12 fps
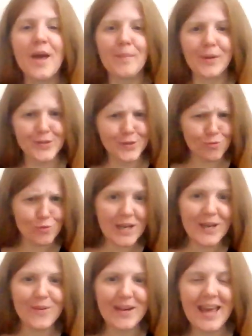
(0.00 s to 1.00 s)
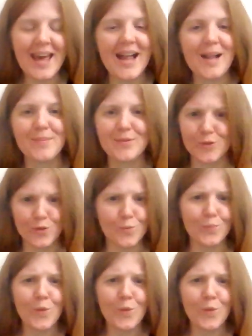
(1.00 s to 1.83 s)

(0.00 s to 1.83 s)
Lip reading: because it really helps us do more